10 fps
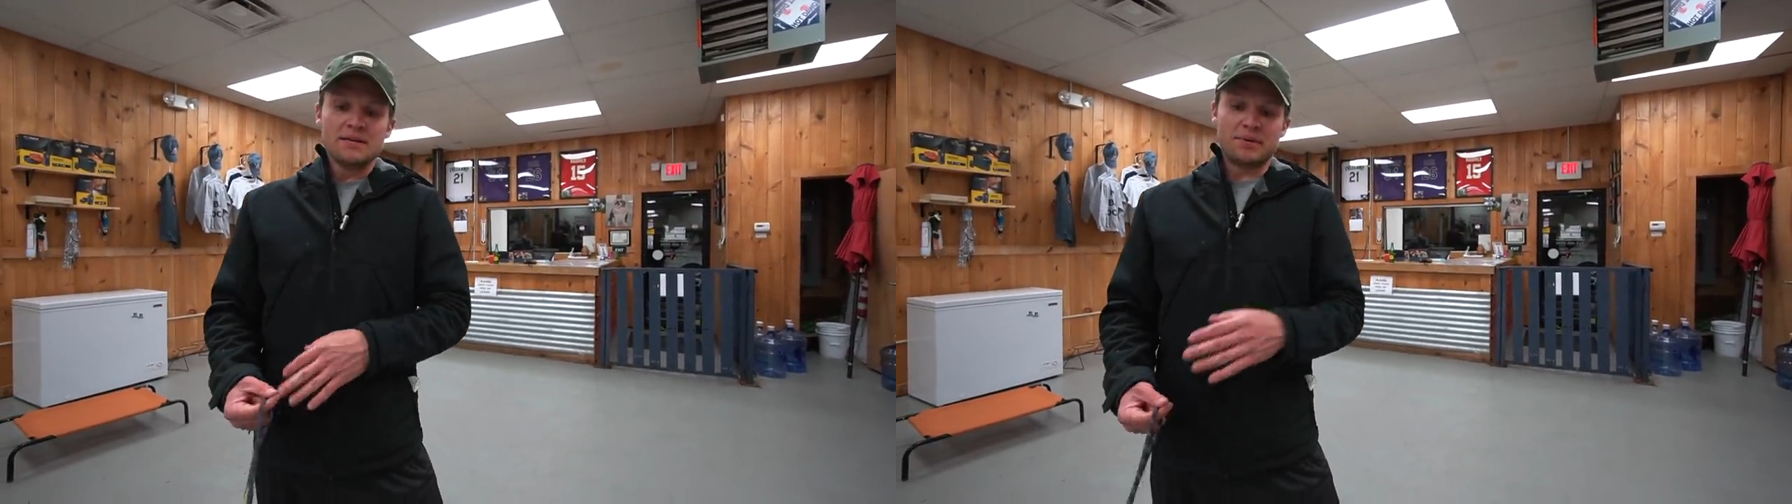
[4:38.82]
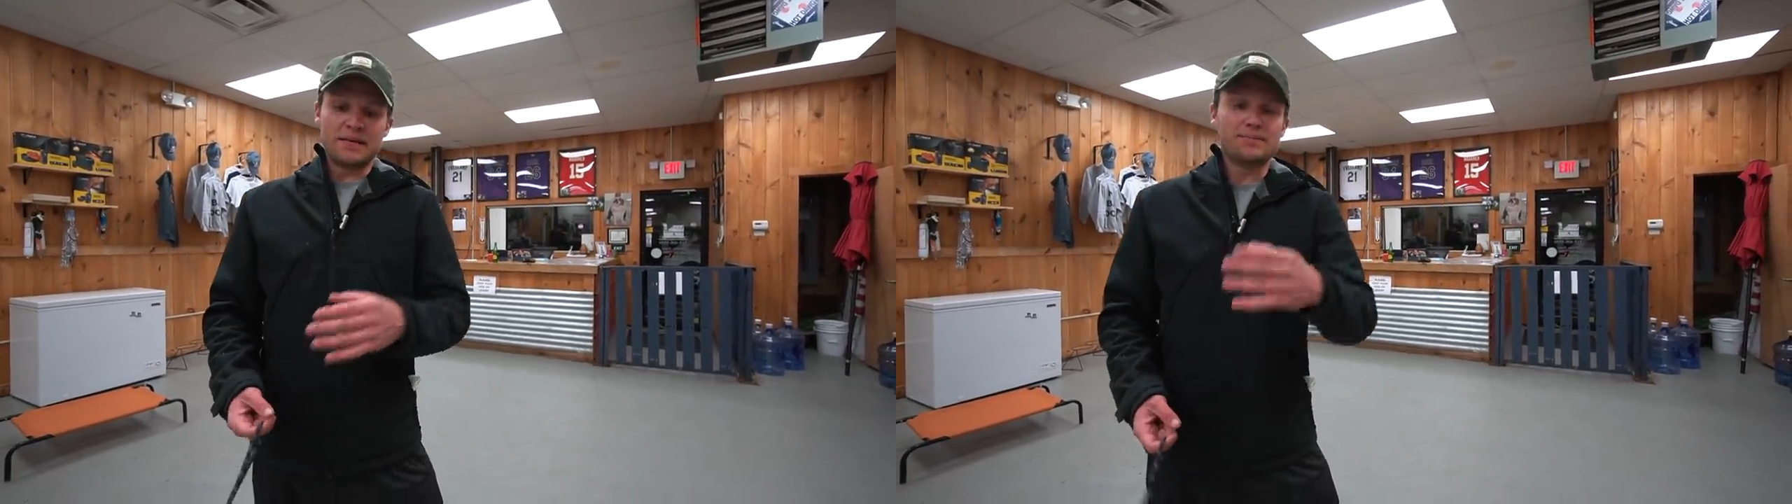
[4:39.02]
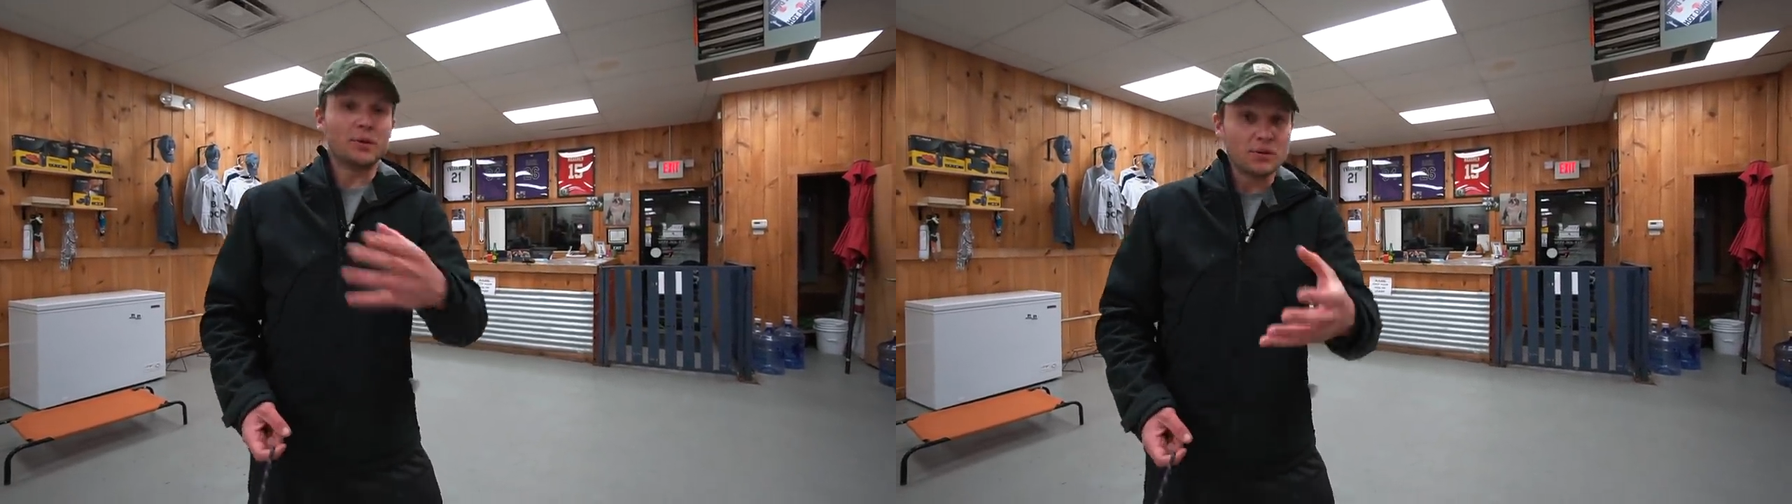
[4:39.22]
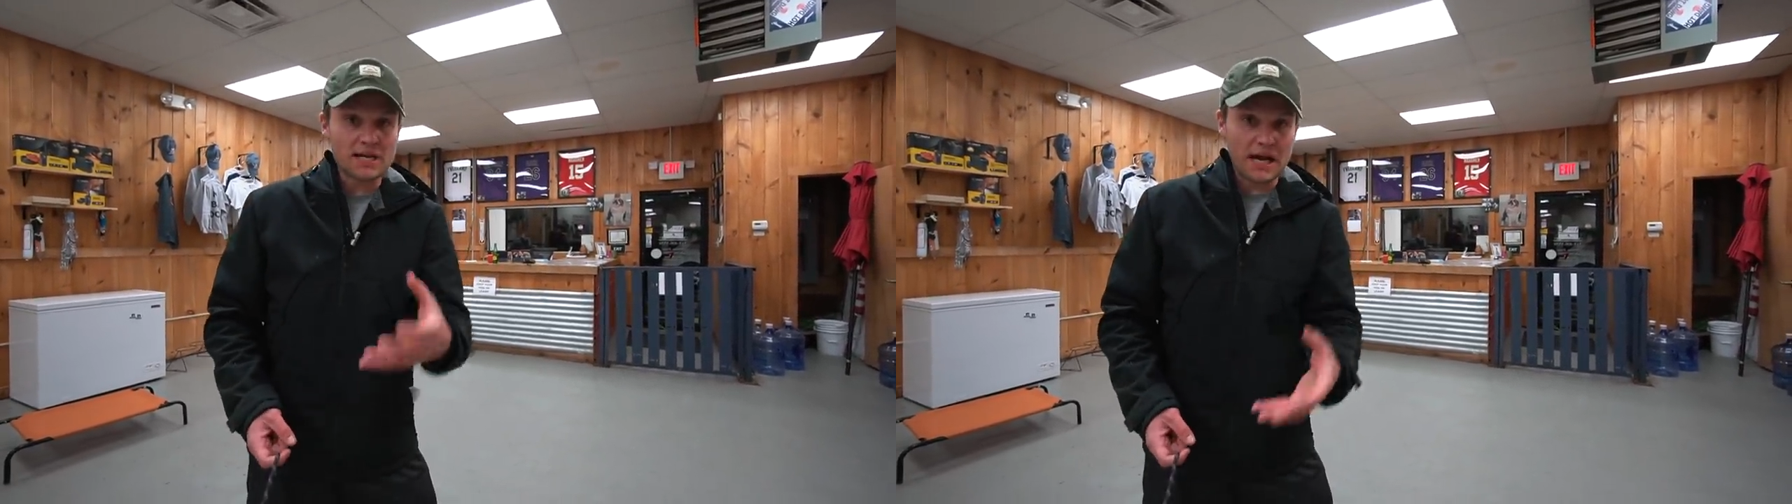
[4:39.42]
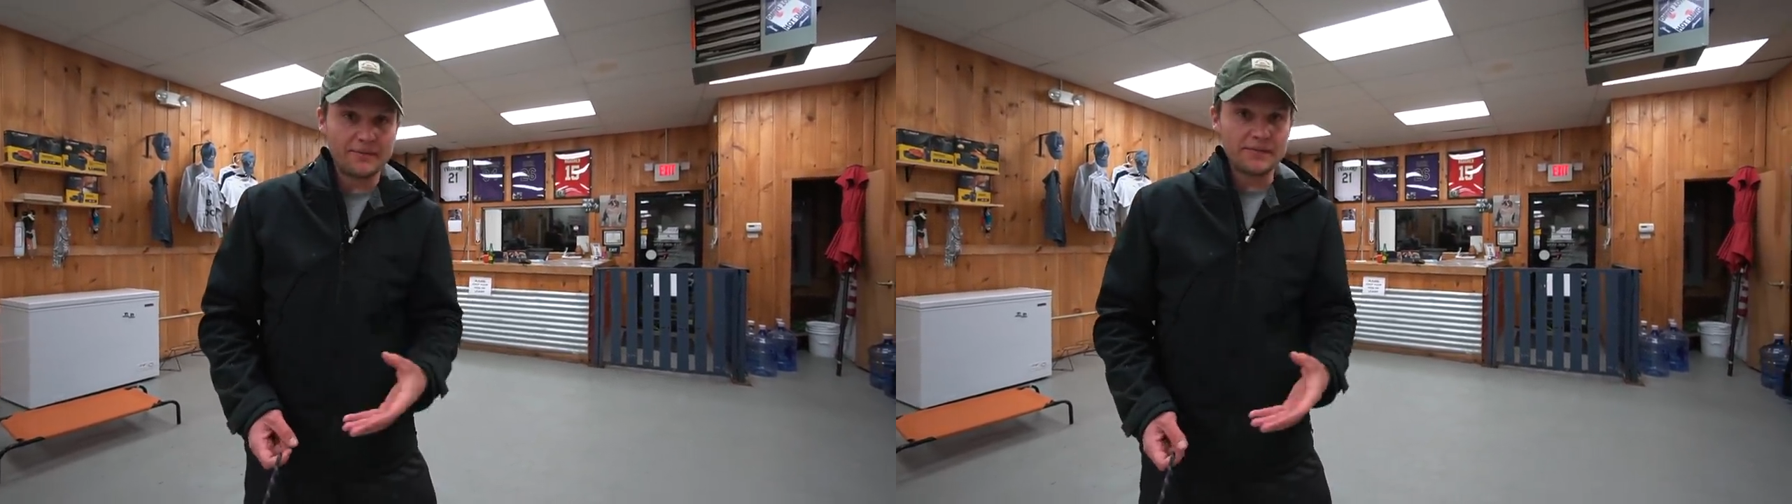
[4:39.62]
But it builds
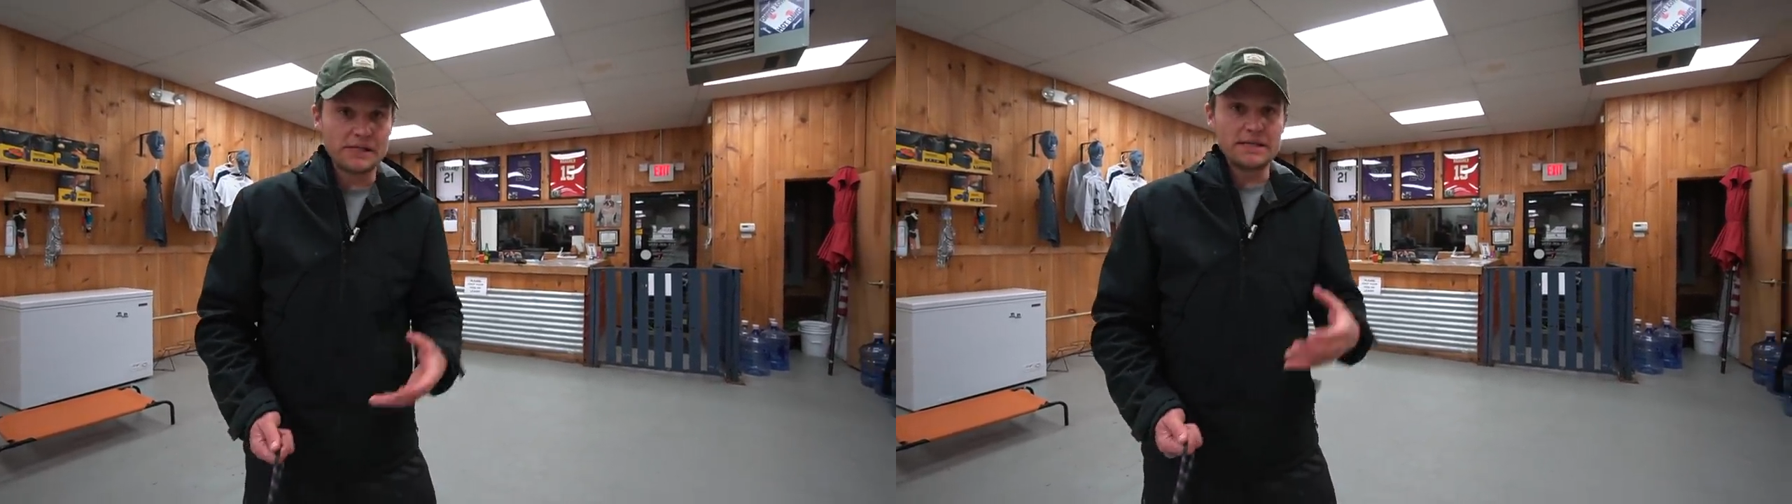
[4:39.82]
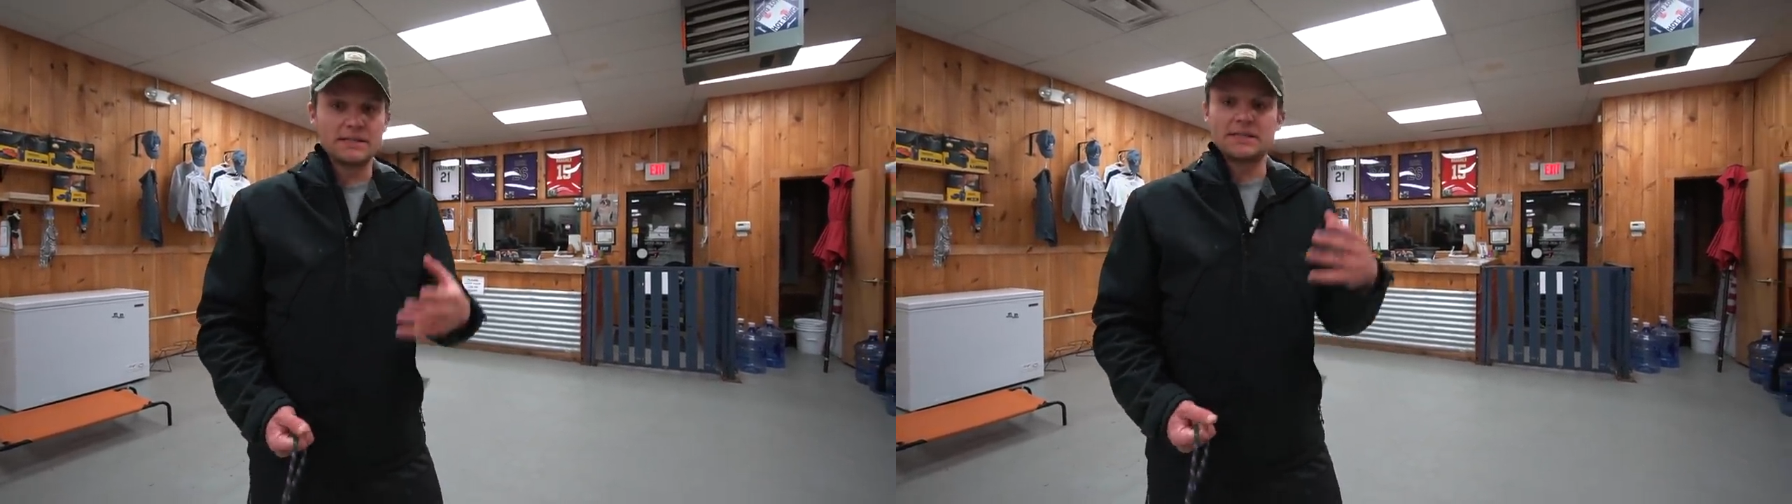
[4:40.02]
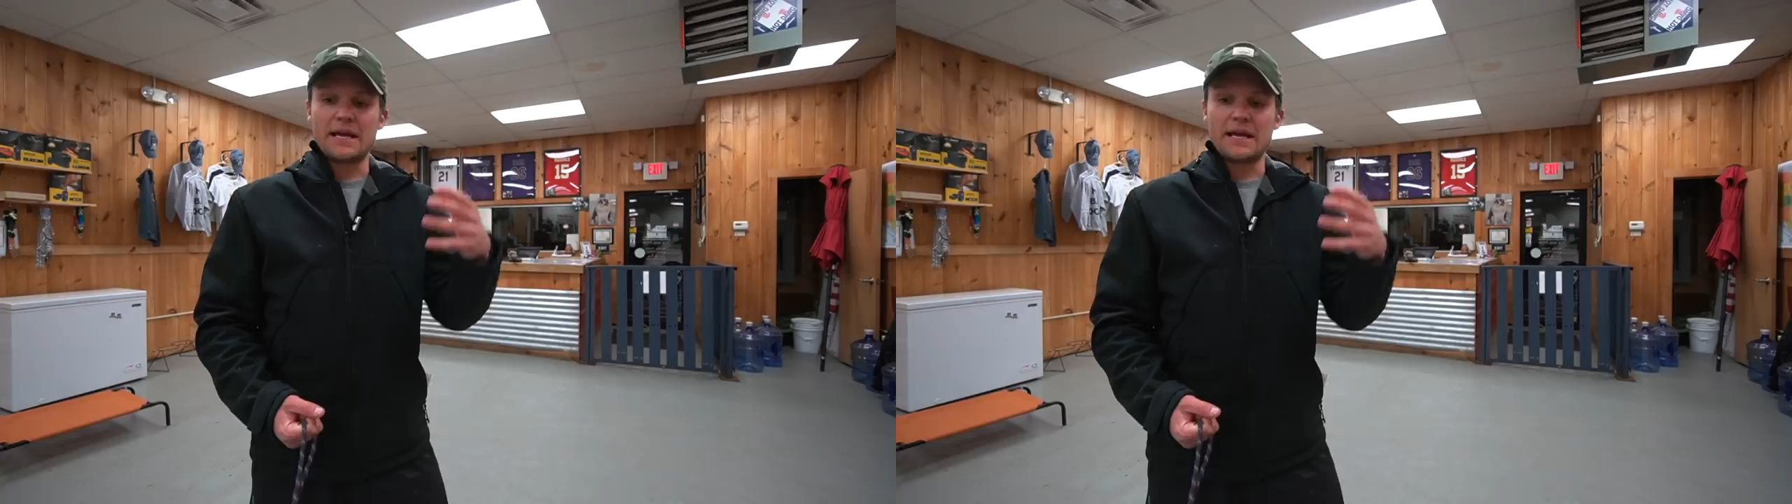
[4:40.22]
confidence